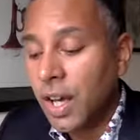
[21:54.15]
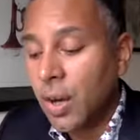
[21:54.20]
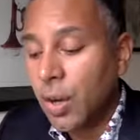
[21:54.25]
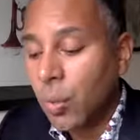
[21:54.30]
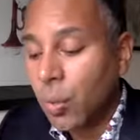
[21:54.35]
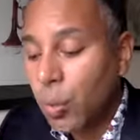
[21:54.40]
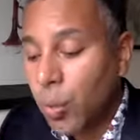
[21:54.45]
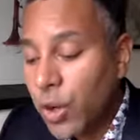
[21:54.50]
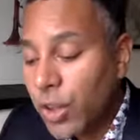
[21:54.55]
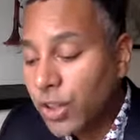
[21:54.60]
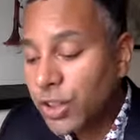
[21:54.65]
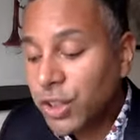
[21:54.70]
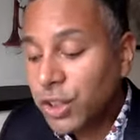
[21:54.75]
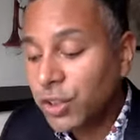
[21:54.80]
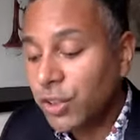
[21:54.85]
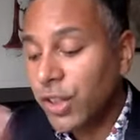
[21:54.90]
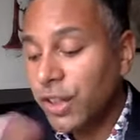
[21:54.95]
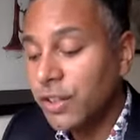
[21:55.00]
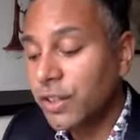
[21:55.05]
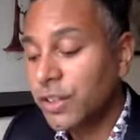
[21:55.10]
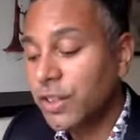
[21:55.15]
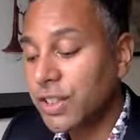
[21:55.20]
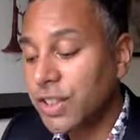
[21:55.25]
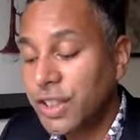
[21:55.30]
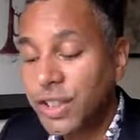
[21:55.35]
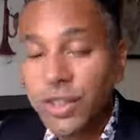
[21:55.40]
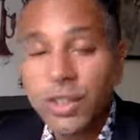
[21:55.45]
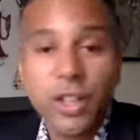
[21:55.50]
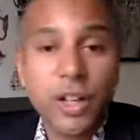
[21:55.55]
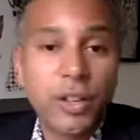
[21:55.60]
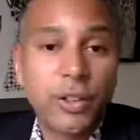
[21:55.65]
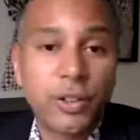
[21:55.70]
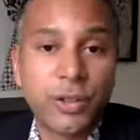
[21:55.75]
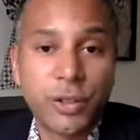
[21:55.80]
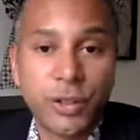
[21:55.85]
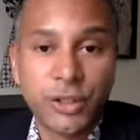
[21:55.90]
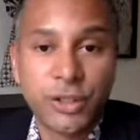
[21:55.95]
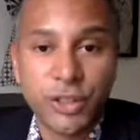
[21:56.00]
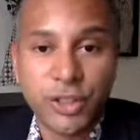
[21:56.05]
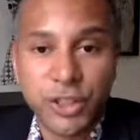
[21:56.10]
what struggles did you go
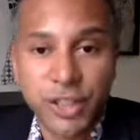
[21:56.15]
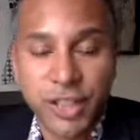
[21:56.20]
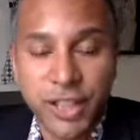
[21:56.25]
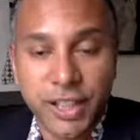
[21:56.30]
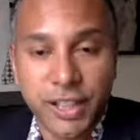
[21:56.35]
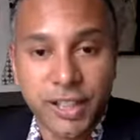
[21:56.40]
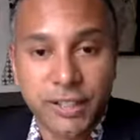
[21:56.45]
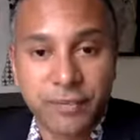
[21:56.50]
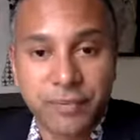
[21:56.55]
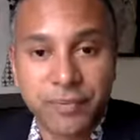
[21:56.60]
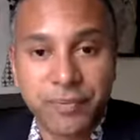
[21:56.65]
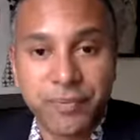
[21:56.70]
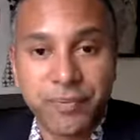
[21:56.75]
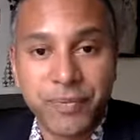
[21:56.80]
through on your journey?